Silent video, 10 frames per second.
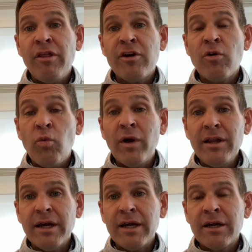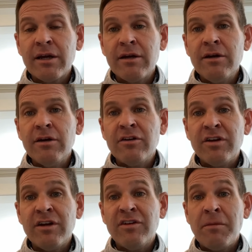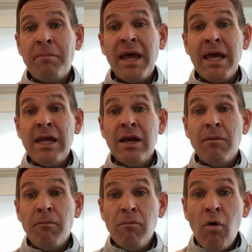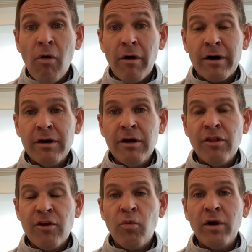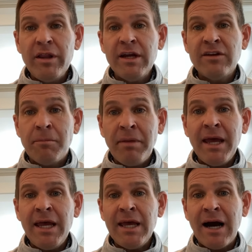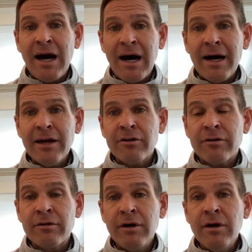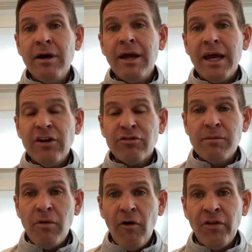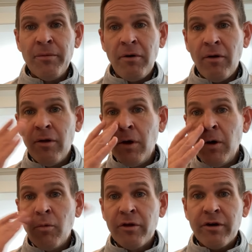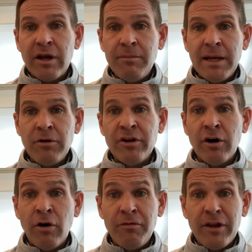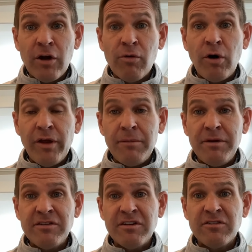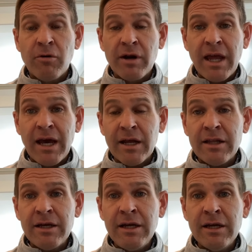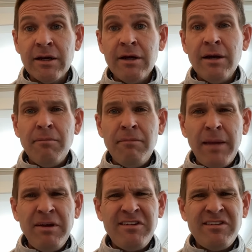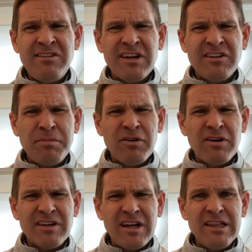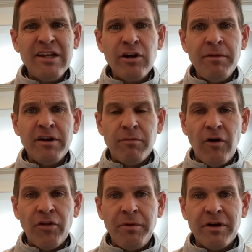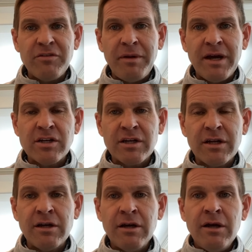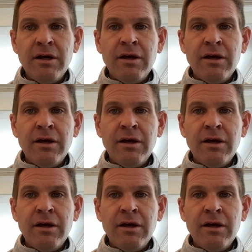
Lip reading: they're willing to pay more. They're willing to pay a higher entry multiple where they're going to be able to hopefully grow that business organically, maybe experience a little bit of multiple expansion